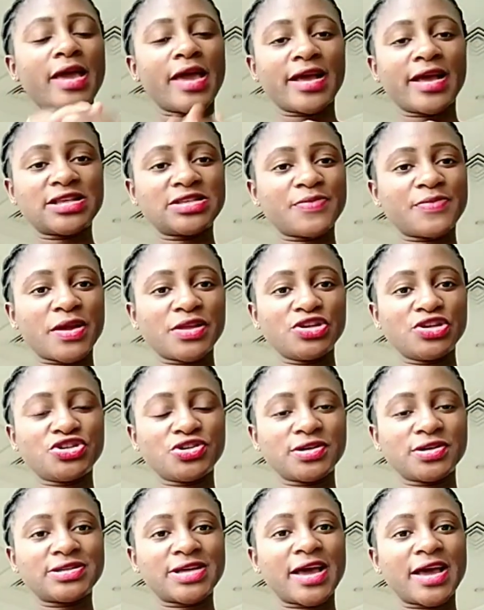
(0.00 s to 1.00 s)

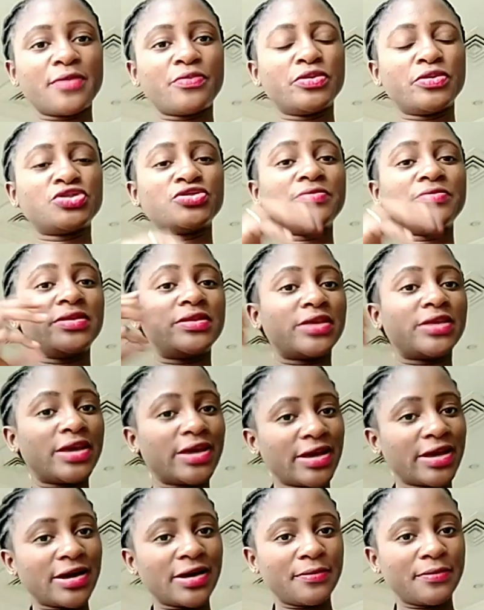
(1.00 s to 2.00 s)
expenditure type we should be
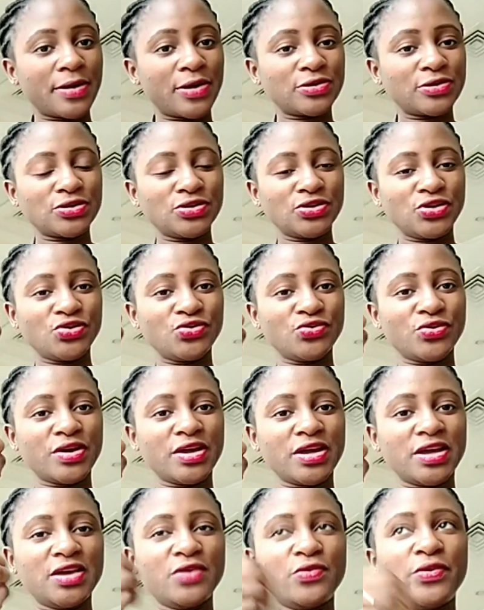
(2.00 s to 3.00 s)
thinking about in the
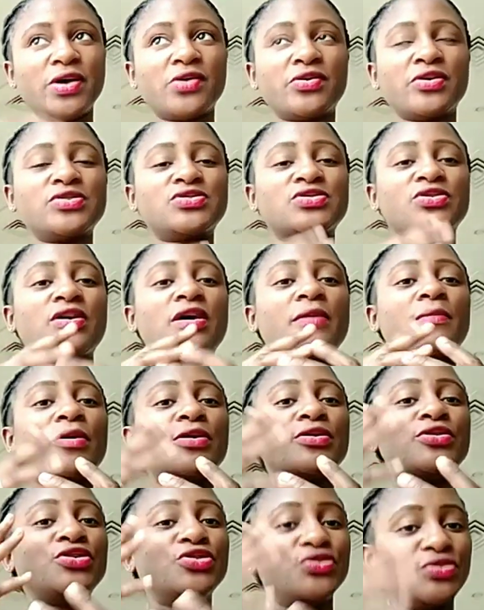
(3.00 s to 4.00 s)
UAE, we are going to talk
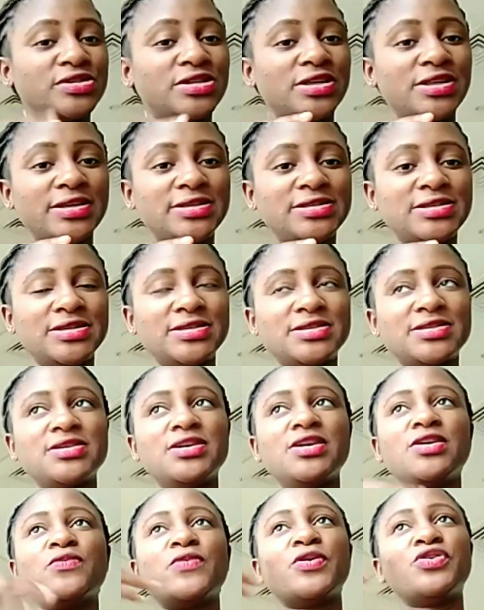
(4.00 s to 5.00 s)
about utilities.
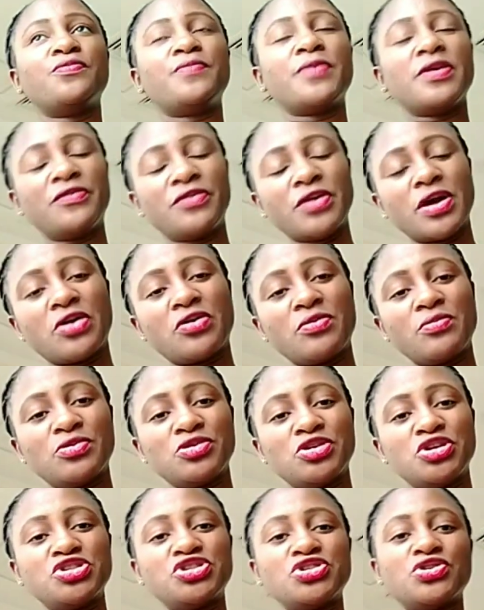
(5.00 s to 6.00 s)
When you pay for your
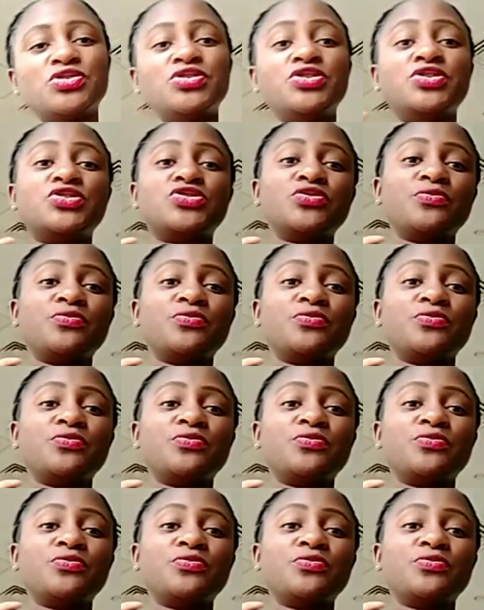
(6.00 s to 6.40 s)
accommodation, you need